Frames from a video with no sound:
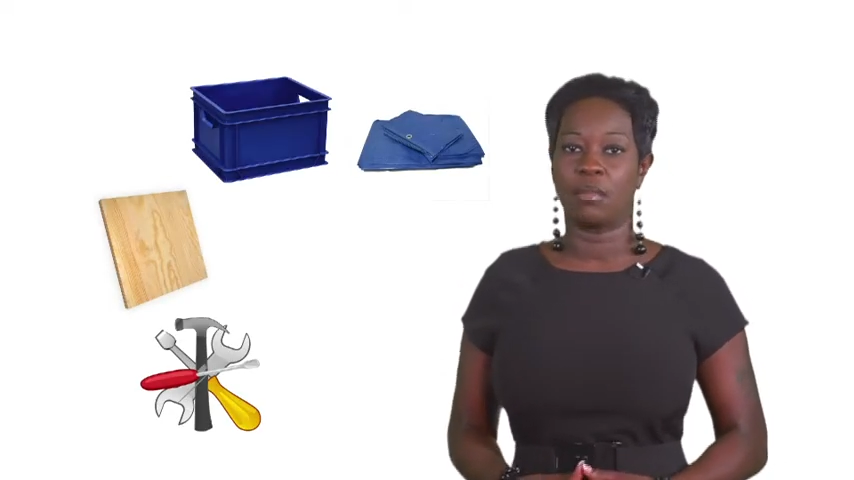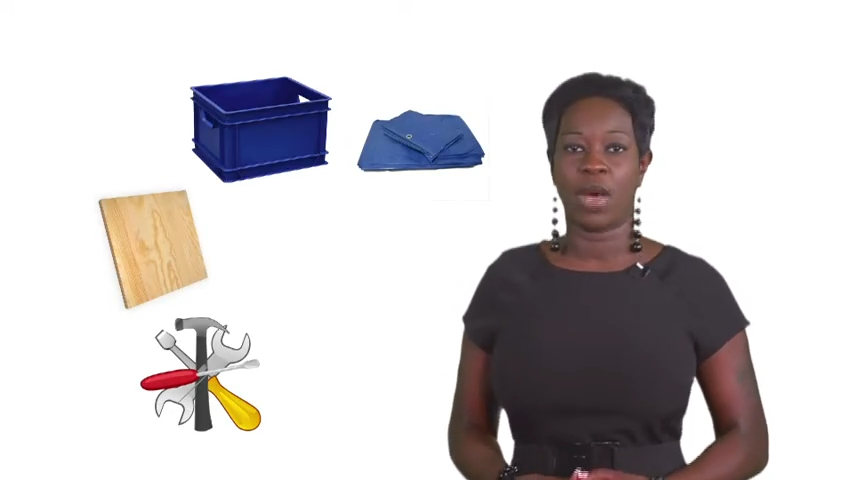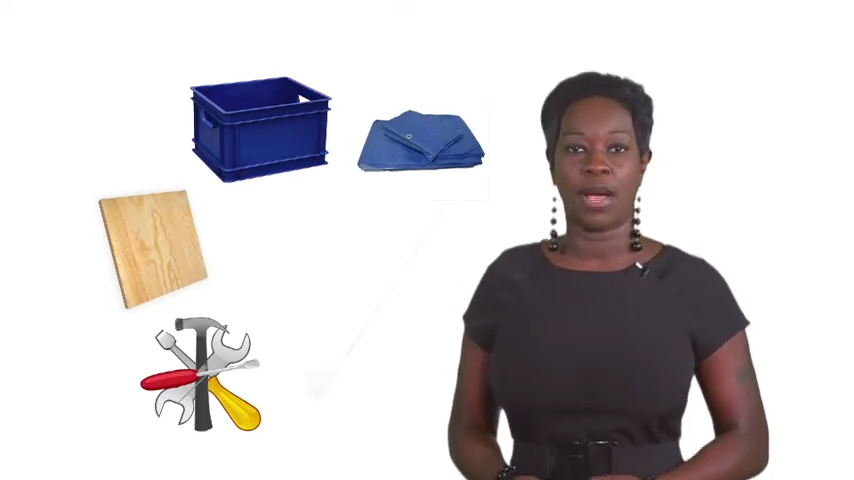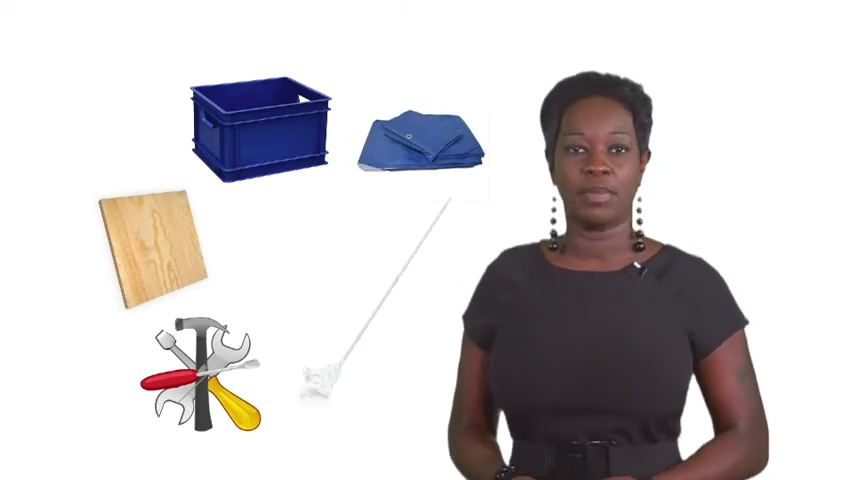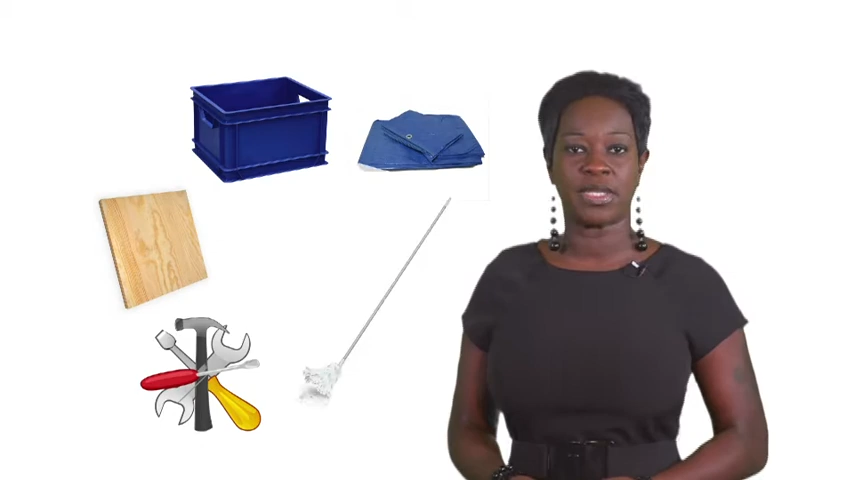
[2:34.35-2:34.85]

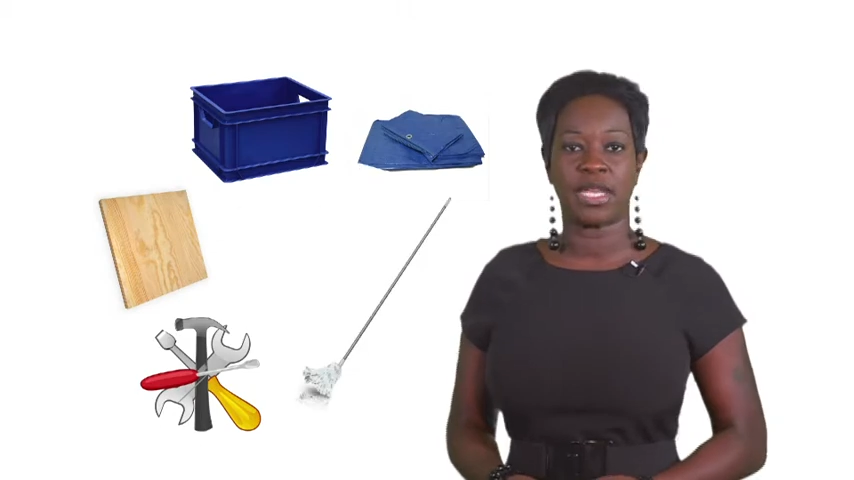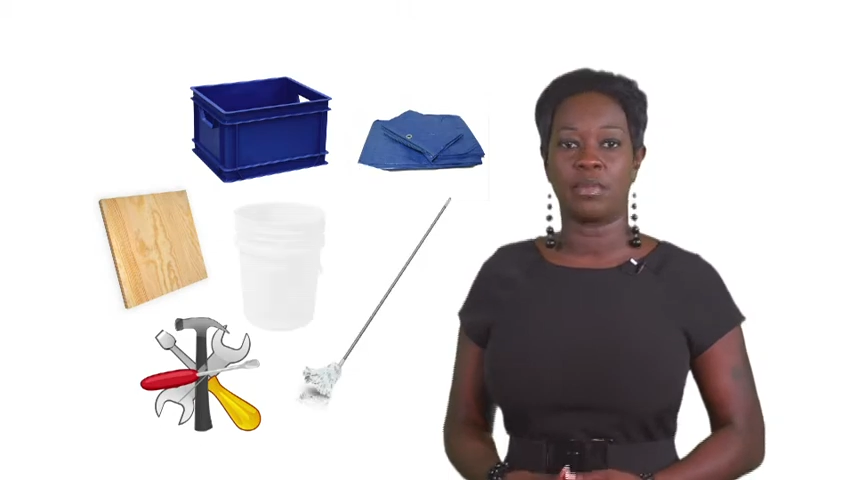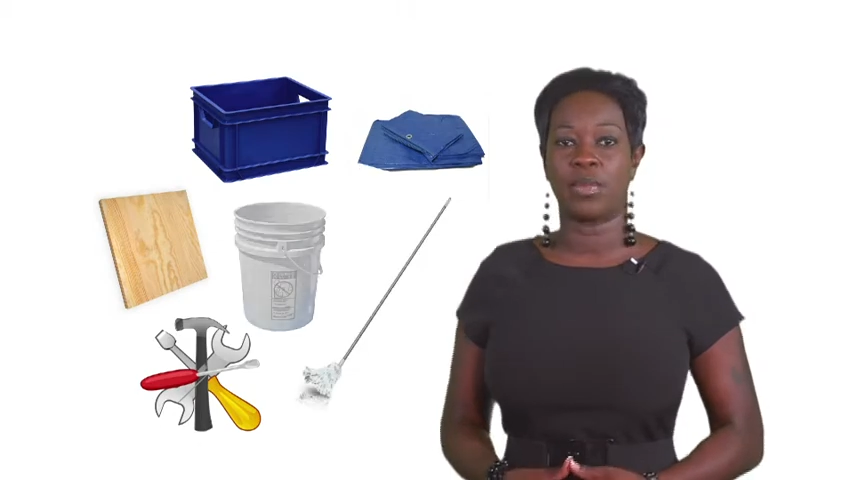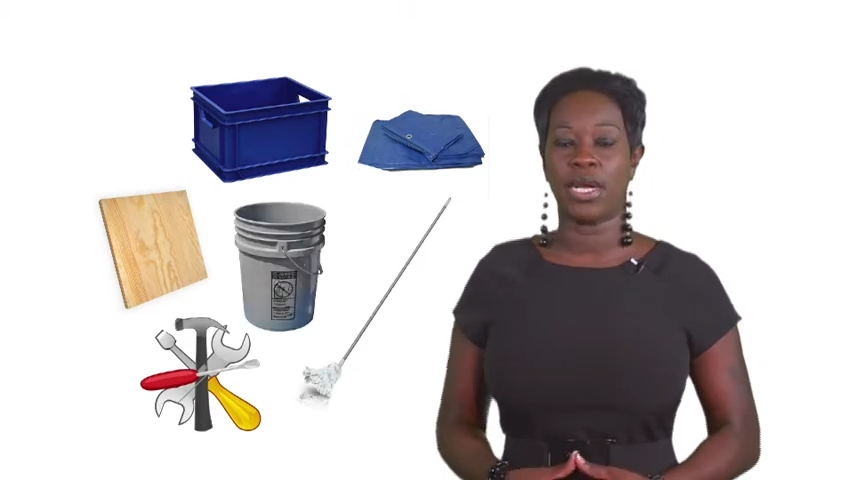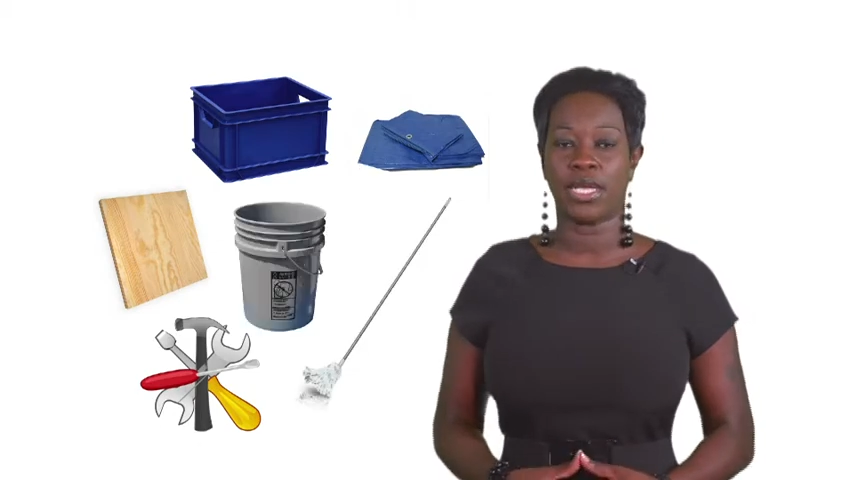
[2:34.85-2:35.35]
mops,
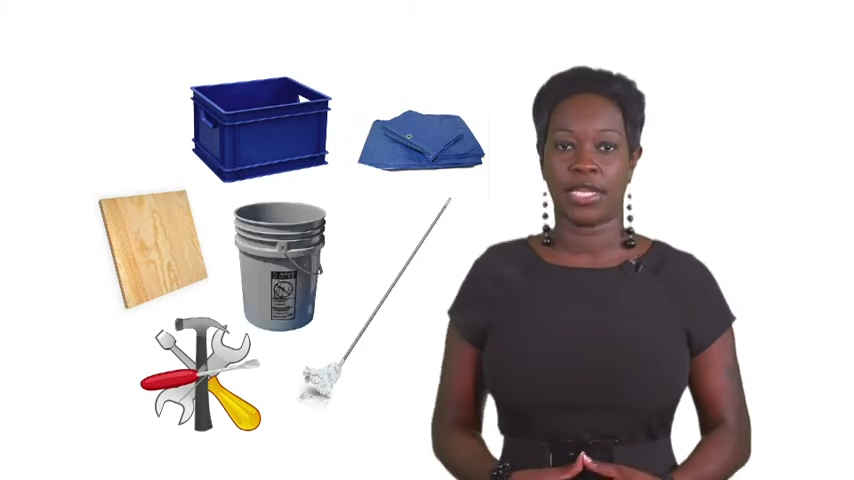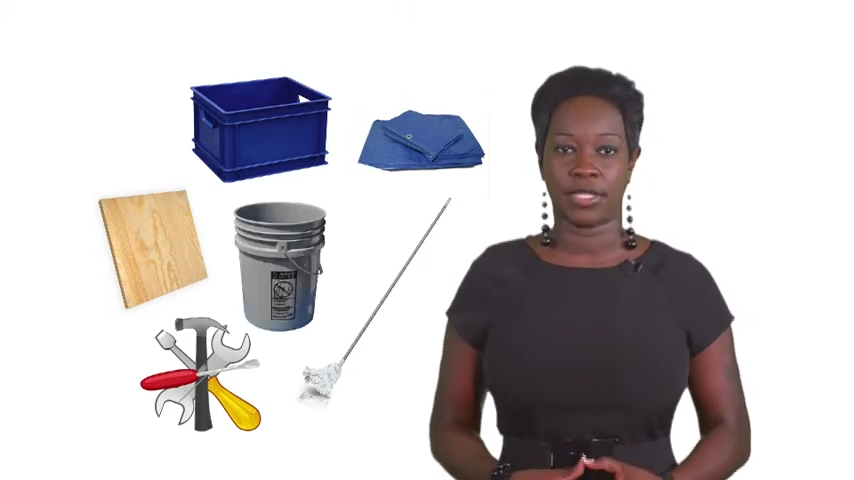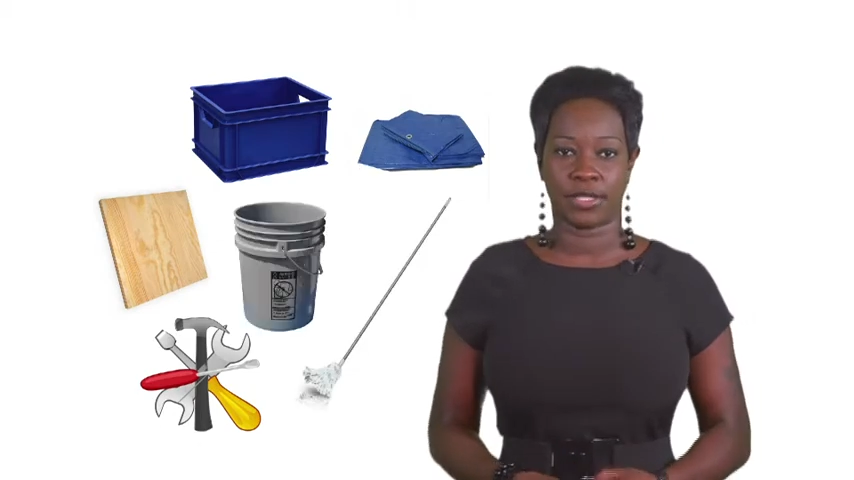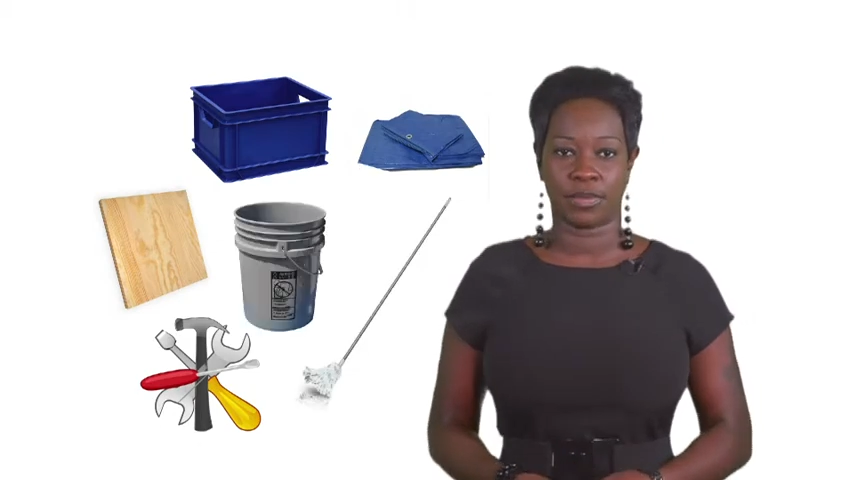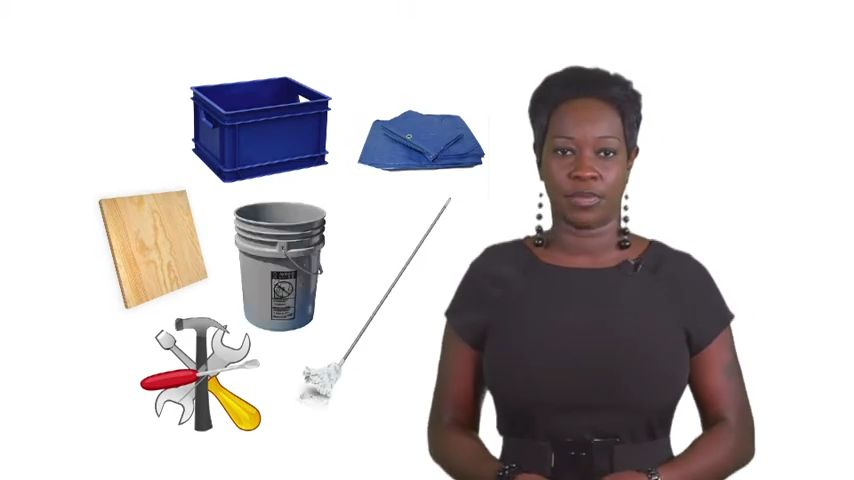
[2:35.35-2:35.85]
and
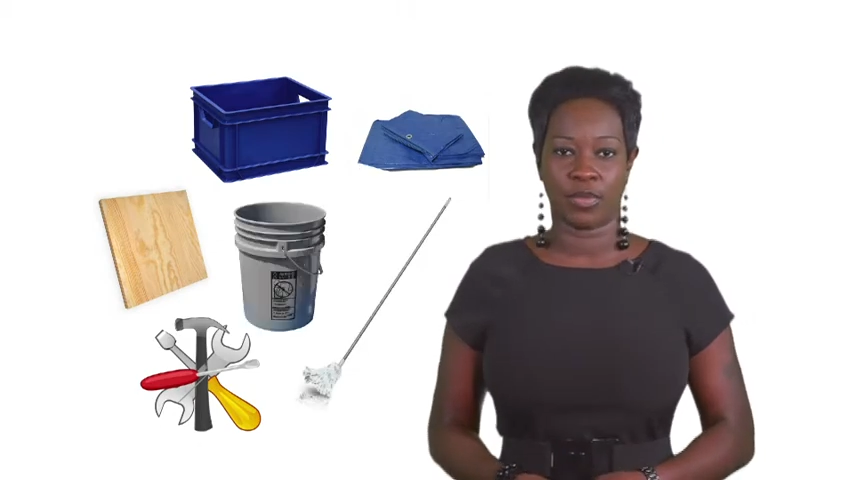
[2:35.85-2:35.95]
buckets.